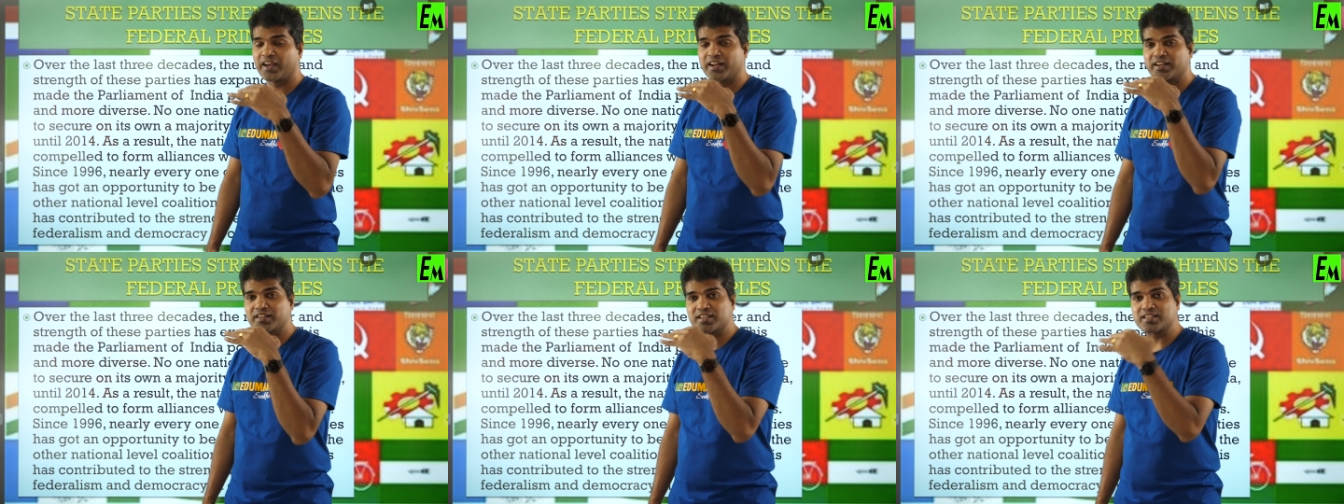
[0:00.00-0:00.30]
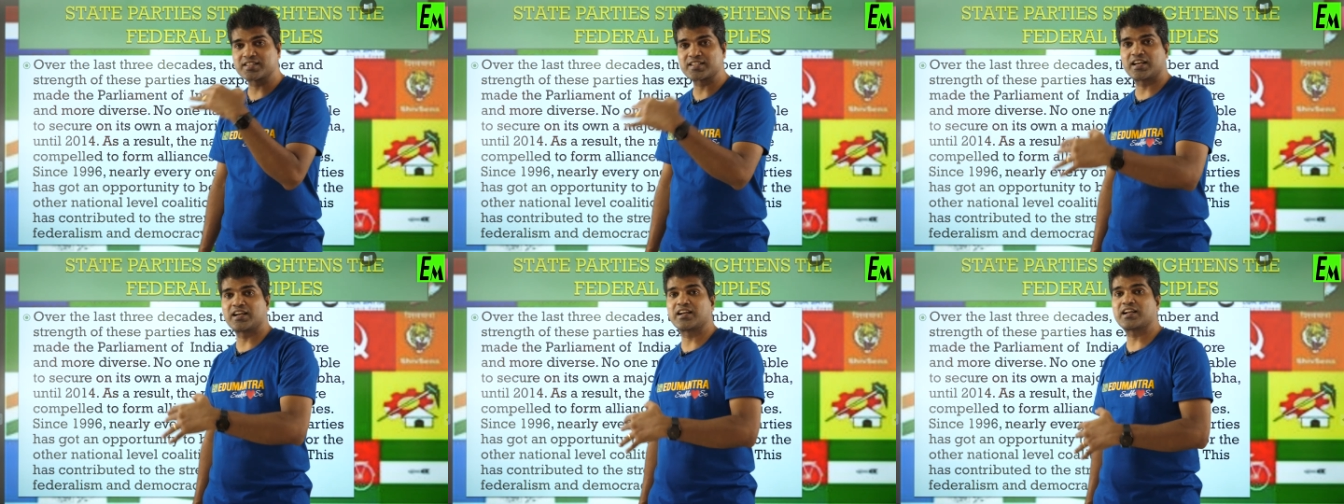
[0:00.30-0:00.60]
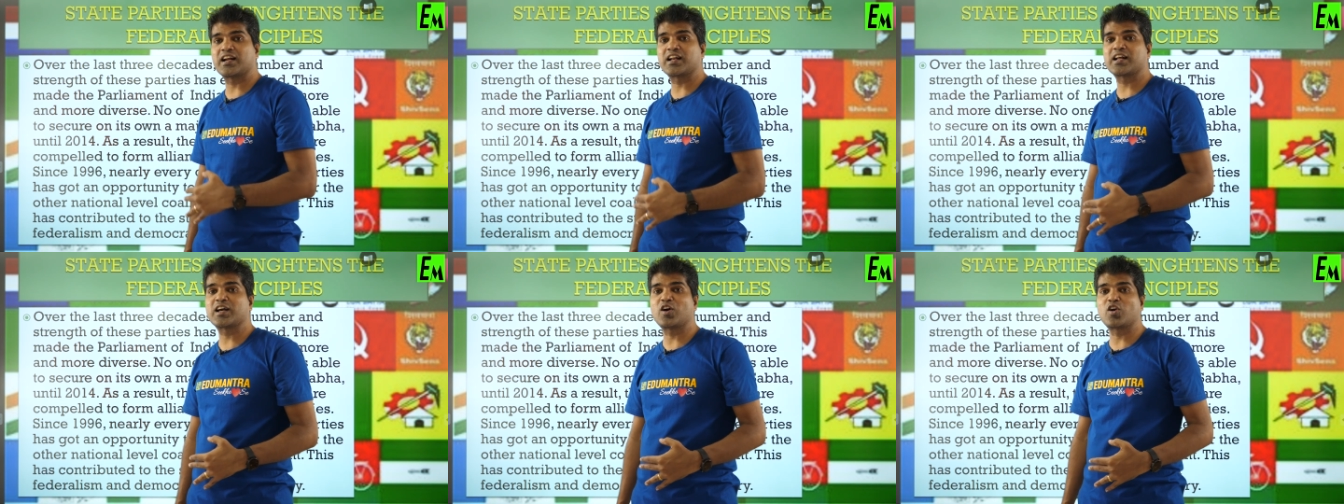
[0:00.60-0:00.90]
in the
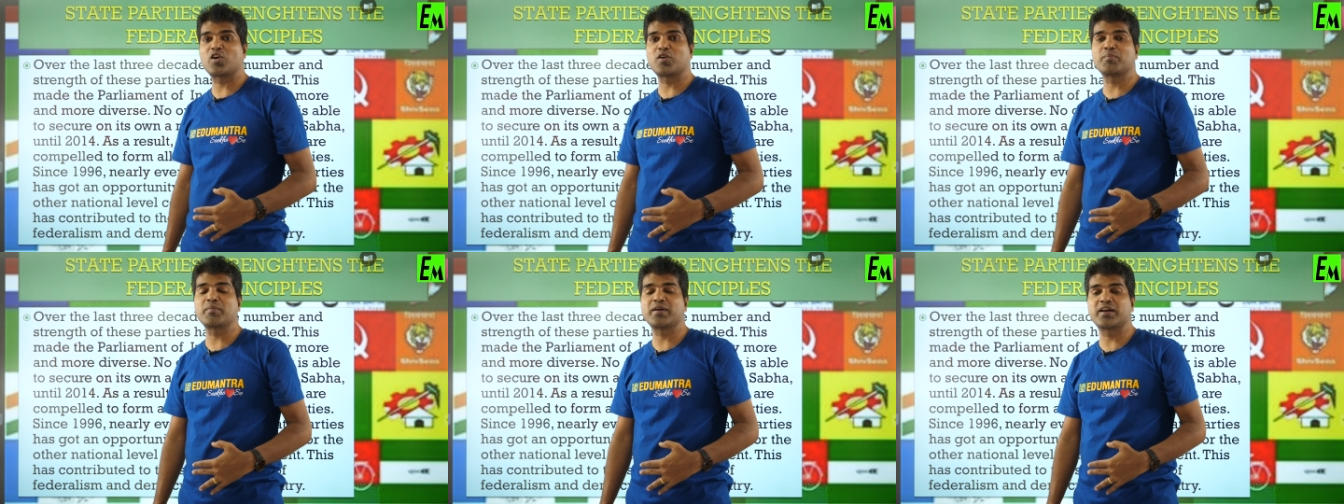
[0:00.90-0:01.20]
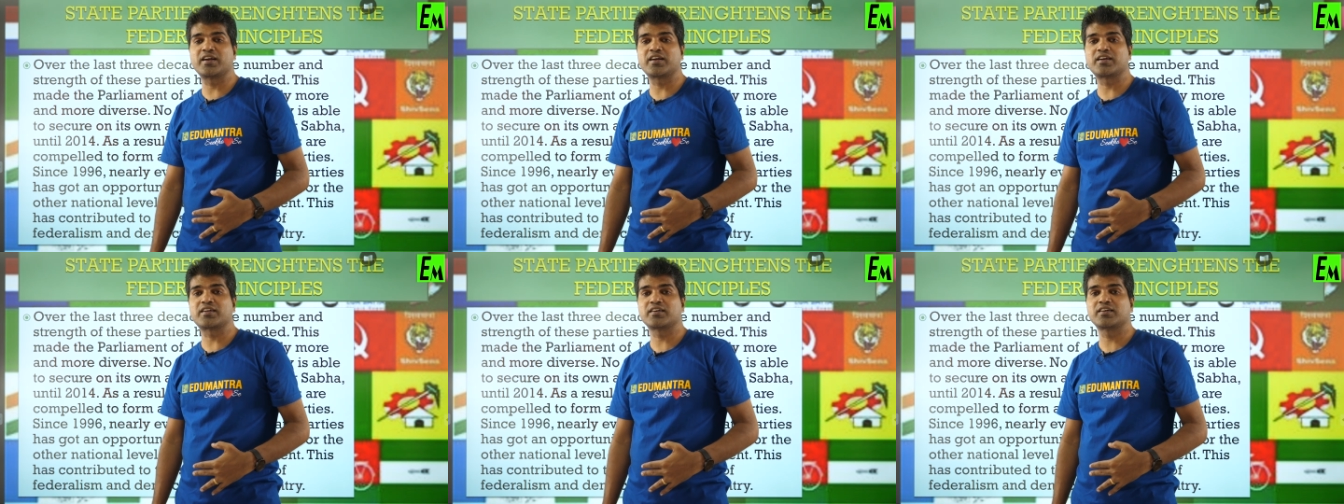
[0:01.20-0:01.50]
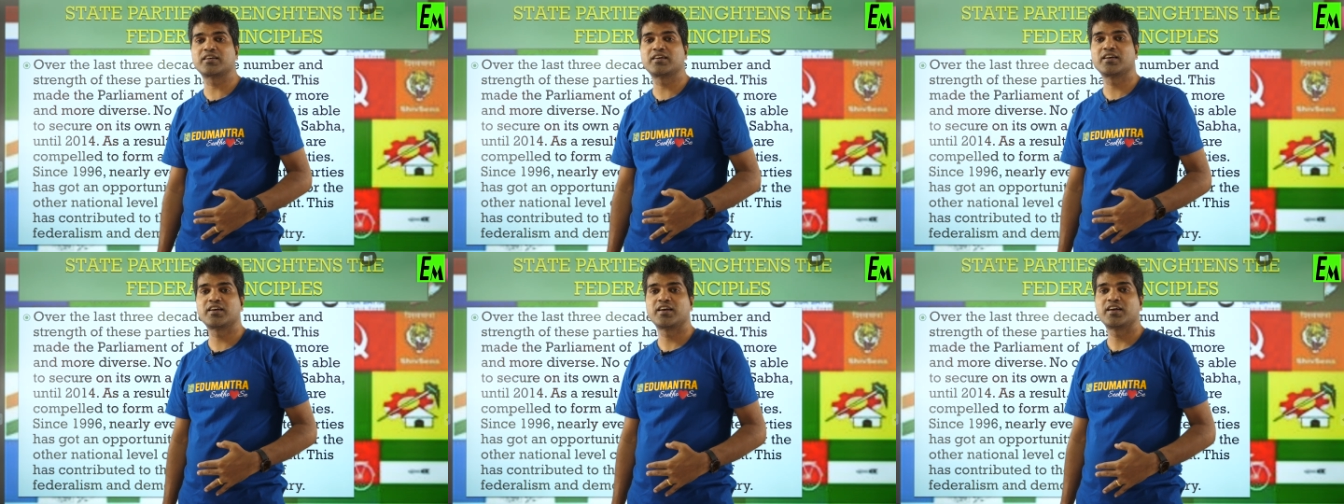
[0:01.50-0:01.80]
central government,
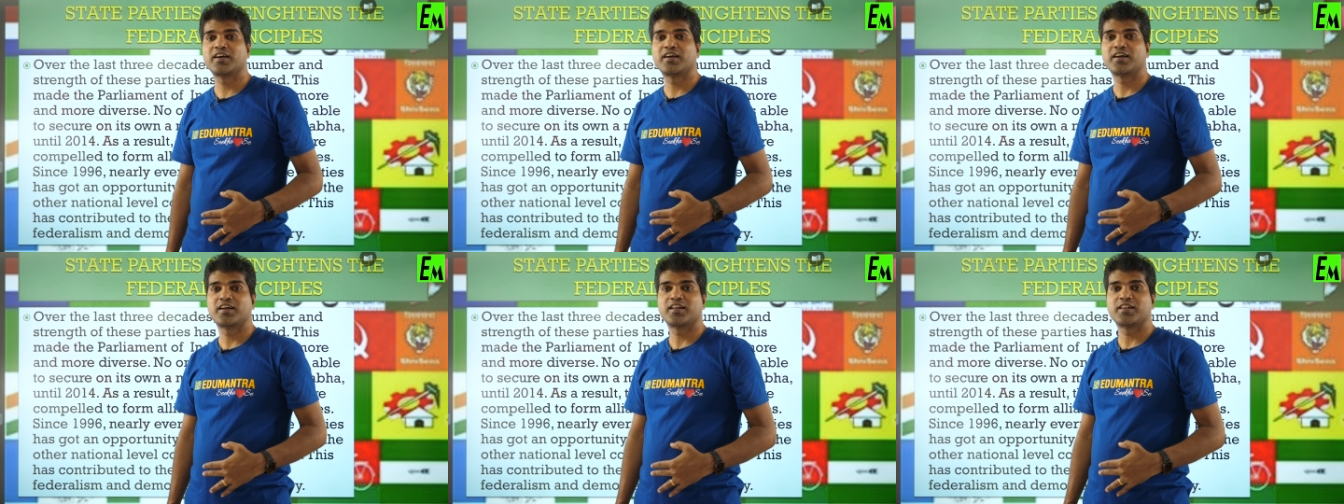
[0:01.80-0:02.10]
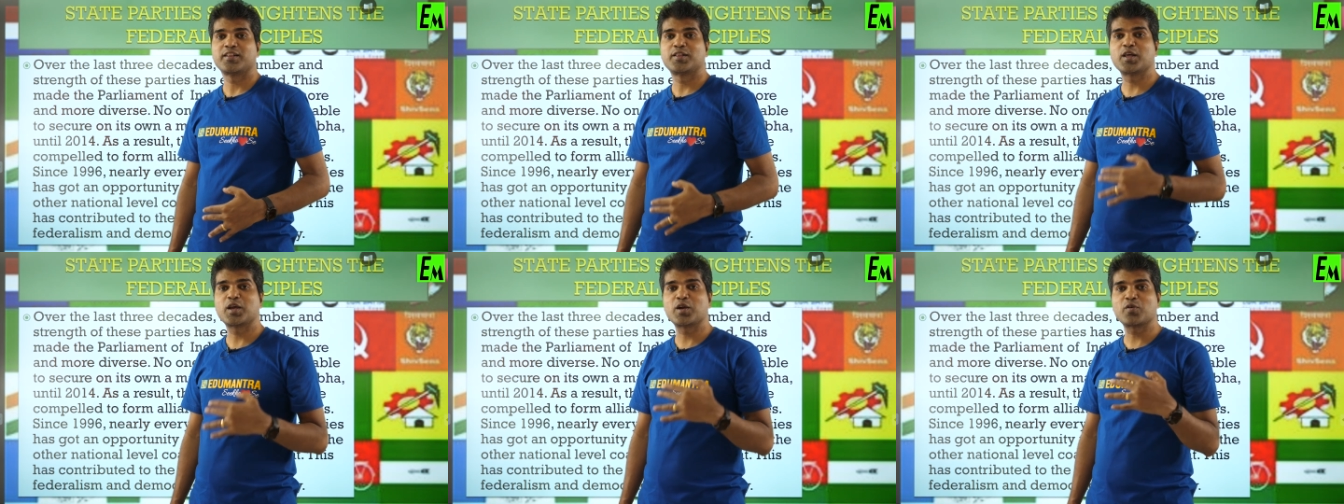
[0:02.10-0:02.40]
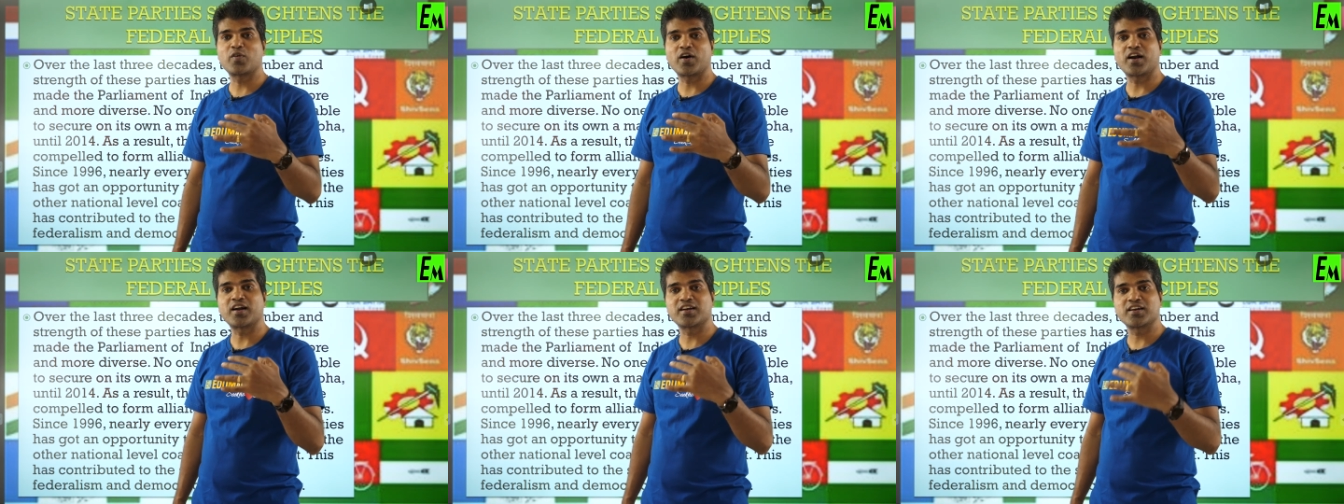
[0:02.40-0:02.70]
they
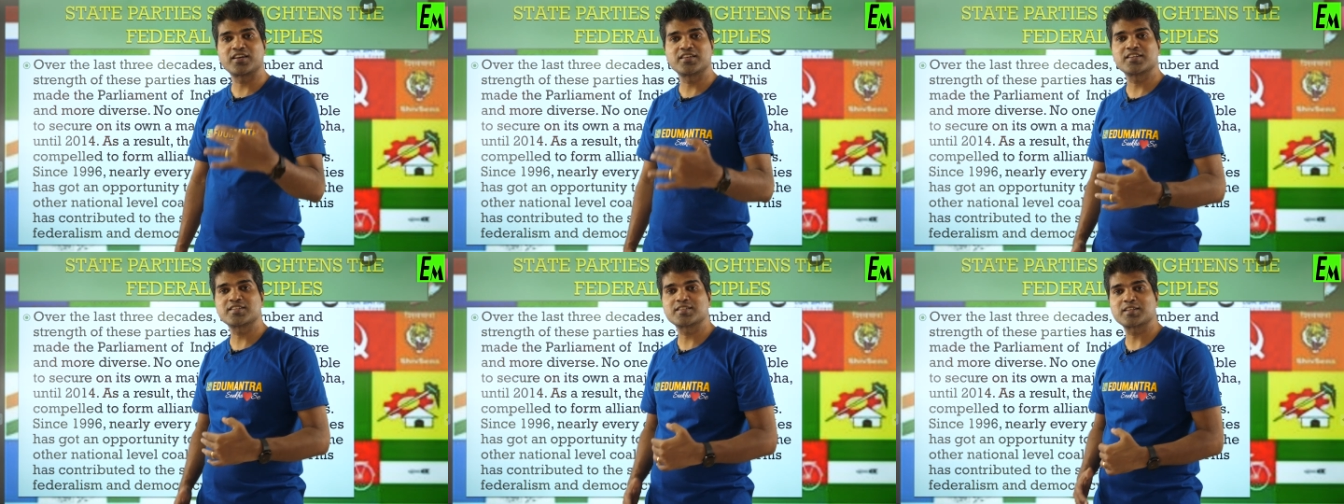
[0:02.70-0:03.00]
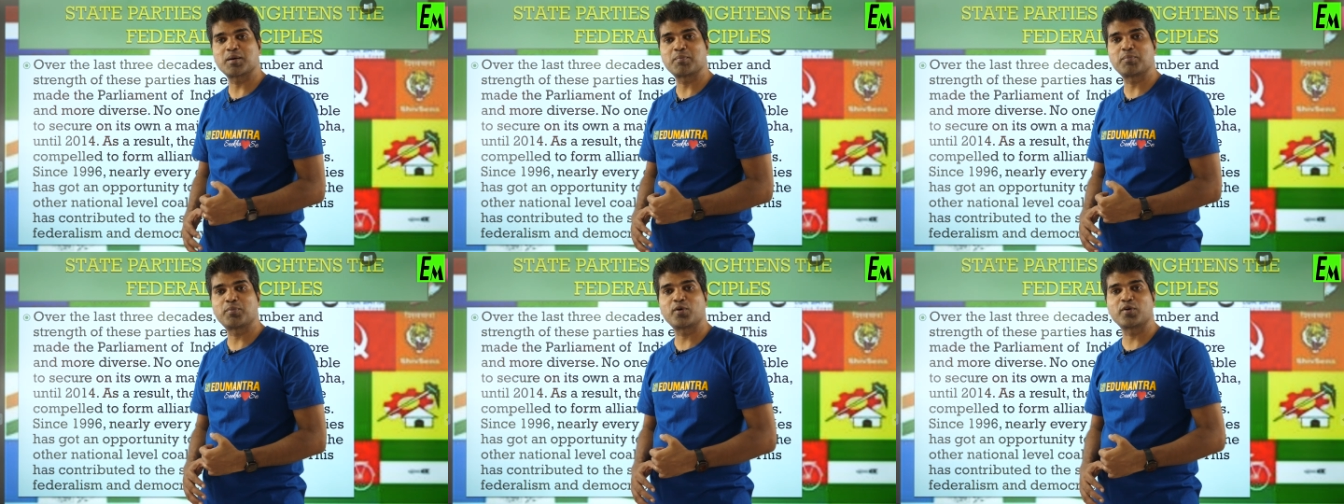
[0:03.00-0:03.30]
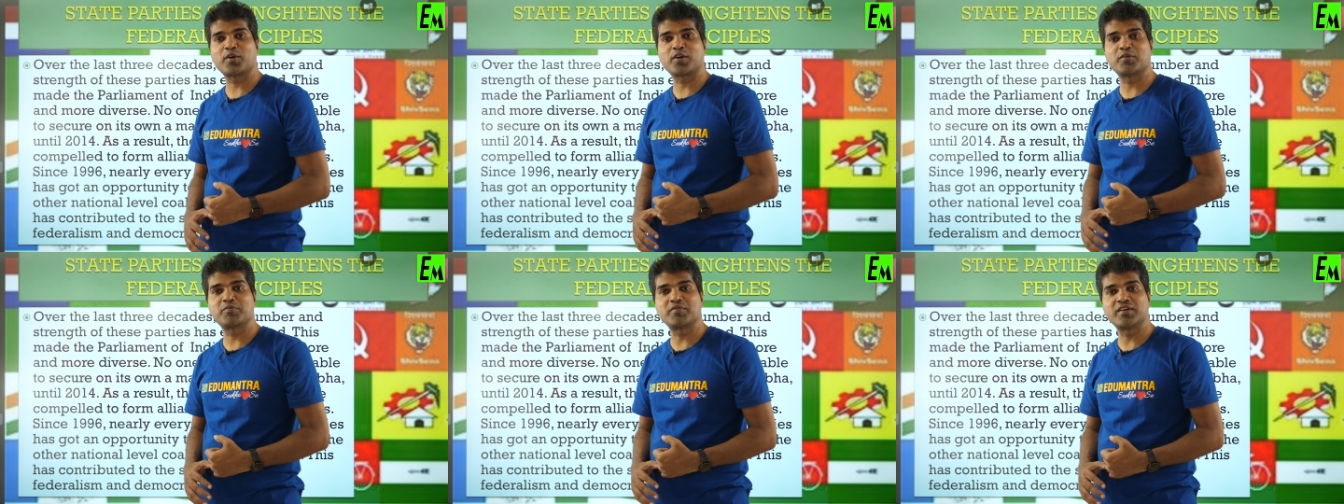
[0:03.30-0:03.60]
wanted the
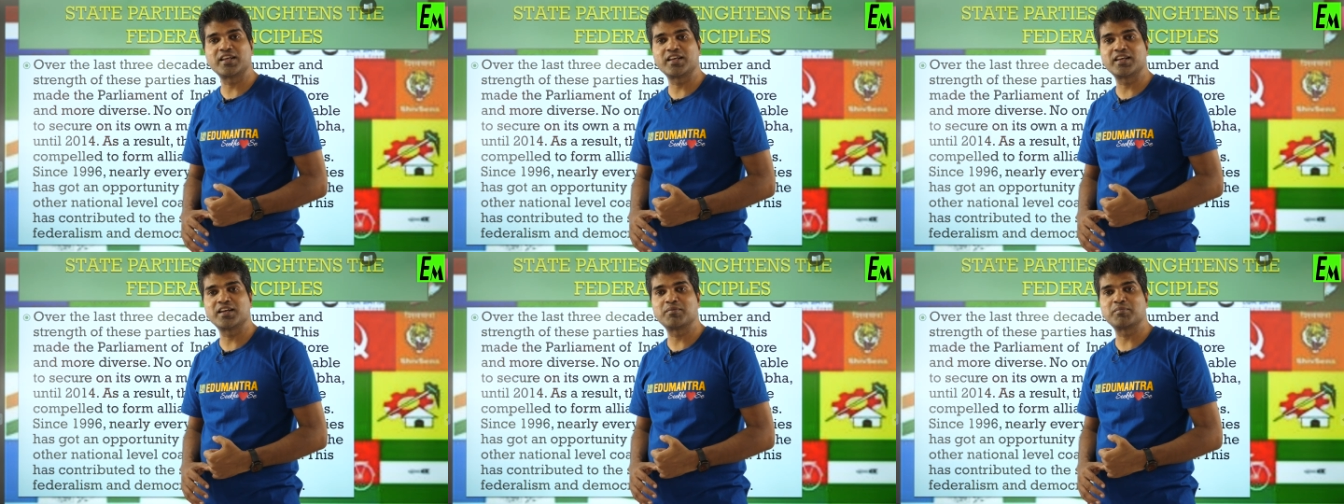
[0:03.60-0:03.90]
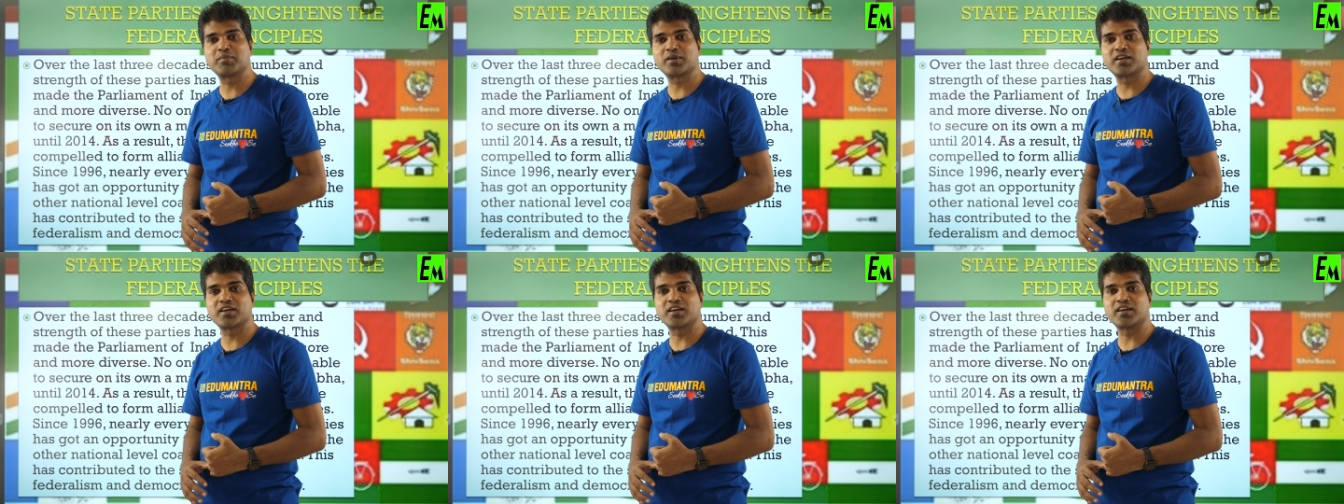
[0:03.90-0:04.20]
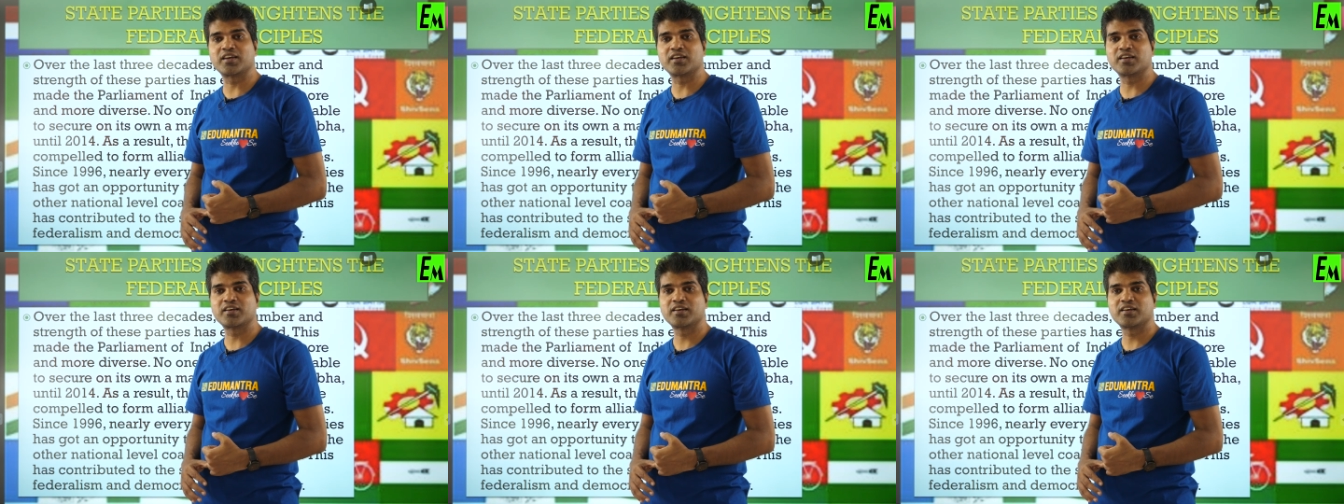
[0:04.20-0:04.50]
support of
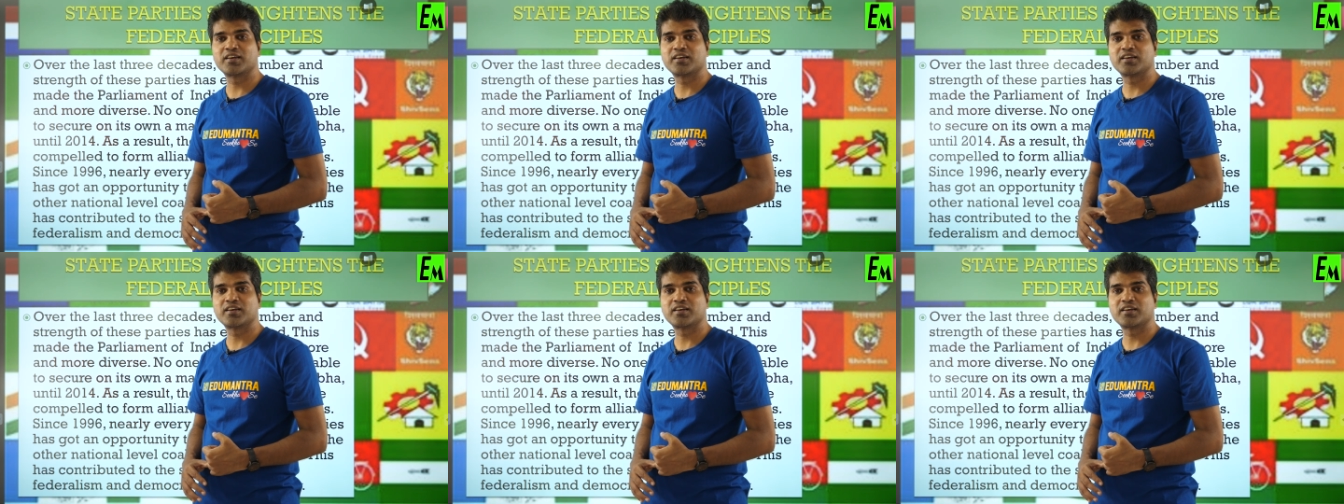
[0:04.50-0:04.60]
DMK.